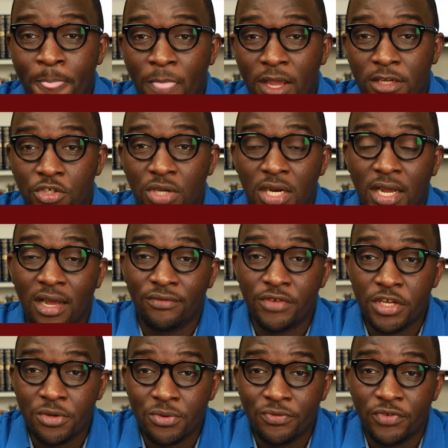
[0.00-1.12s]
I usually have
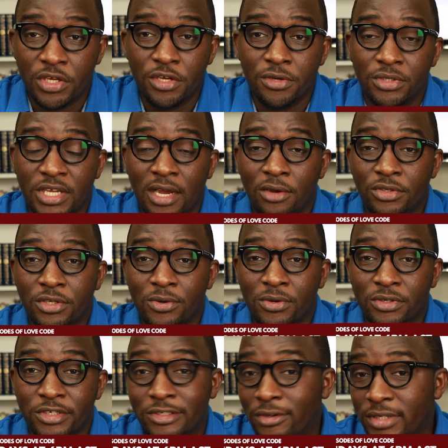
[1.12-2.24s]
new videos out
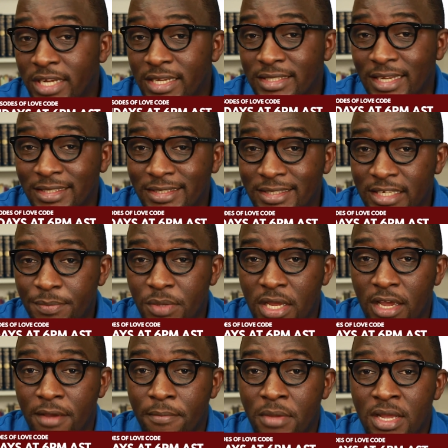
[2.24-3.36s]
on Sundays at 6
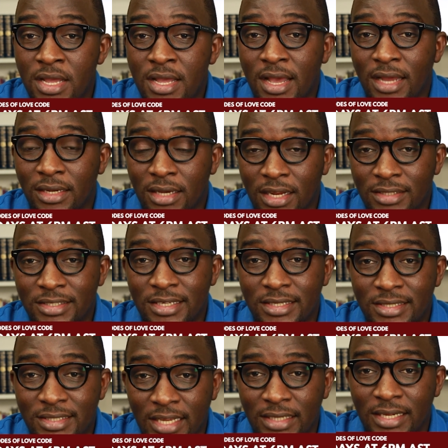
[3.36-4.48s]
p.m. Atlantic
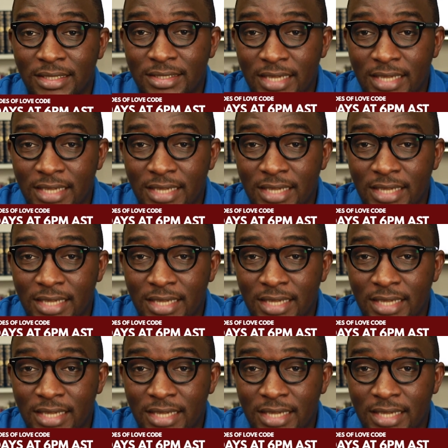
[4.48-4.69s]
Standard